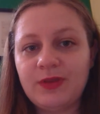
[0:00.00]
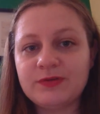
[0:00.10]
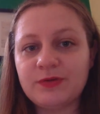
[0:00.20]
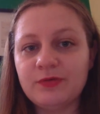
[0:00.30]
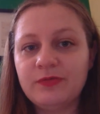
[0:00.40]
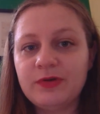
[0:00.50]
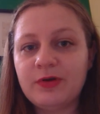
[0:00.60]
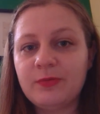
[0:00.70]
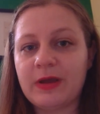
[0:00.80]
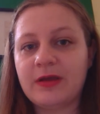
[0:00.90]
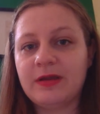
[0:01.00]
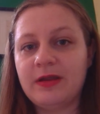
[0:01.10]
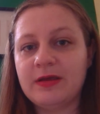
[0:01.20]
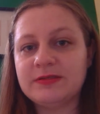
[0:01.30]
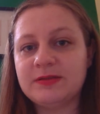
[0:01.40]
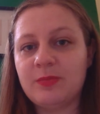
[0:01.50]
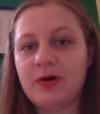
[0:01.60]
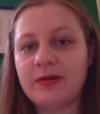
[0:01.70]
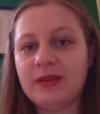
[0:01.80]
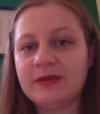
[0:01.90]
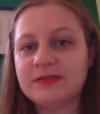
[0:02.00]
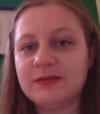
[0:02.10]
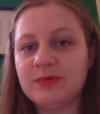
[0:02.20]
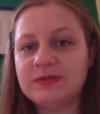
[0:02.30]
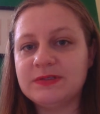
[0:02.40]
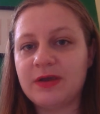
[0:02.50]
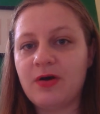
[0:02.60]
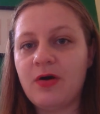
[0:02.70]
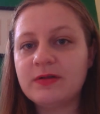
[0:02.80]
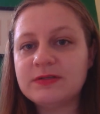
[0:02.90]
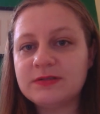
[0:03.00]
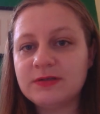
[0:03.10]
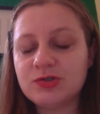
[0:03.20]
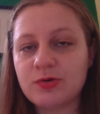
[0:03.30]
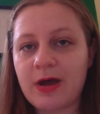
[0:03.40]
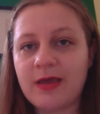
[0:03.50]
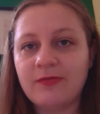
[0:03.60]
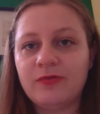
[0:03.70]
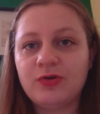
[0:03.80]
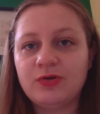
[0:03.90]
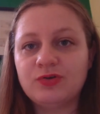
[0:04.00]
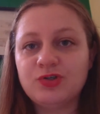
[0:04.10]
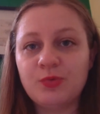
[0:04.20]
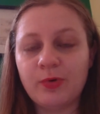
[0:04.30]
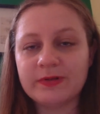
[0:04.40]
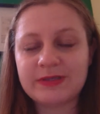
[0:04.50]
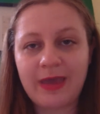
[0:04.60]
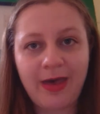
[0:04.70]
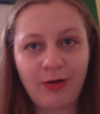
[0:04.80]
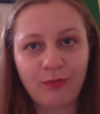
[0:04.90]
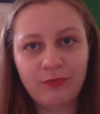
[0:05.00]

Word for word: So Virchow recognized the body exhibits a constant drive towards health.